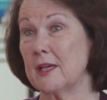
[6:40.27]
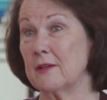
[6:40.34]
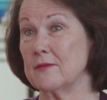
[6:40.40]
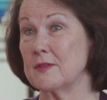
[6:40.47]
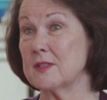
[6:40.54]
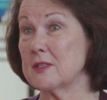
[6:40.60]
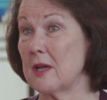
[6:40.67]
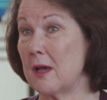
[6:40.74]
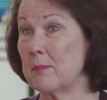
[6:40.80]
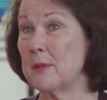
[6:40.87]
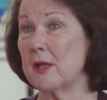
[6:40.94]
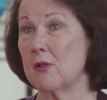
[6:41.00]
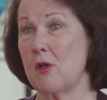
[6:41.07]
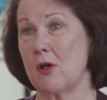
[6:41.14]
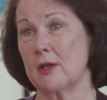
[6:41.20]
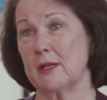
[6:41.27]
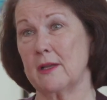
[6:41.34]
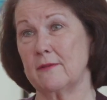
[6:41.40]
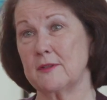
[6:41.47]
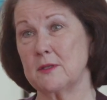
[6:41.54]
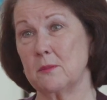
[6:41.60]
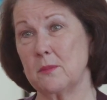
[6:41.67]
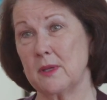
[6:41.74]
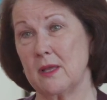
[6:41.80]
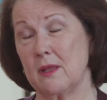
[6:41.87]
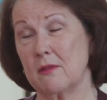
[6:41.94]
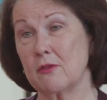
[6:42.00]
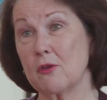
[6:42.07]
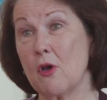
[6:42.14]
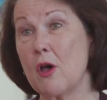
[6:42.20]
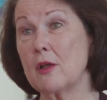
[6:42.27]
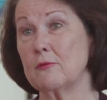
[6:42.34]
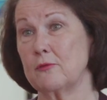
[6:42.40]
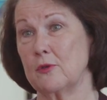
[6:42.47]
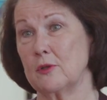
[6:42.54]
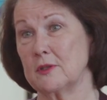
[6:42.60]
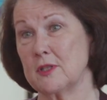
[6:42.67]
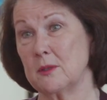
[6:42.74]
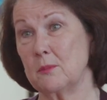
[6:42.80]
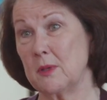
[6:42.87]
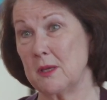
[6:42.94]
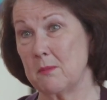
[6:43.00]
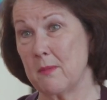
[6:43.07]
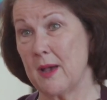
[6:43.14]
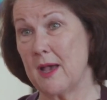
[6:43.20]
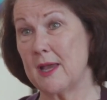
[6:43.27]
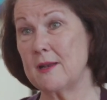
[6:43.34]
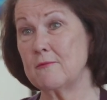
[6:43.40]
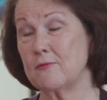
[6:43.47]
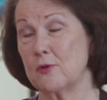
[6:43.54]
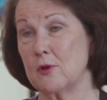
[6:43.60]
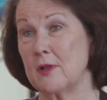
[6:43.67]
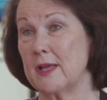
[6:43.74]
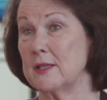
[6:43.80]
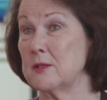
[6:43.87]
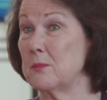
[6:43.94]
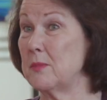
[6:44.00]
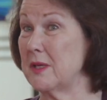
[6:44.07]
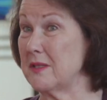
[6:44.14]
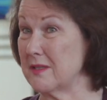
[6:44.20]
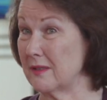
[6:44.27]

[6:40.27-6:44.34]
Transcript: of stopping long enough to be thoughtful, to be mindful, and to be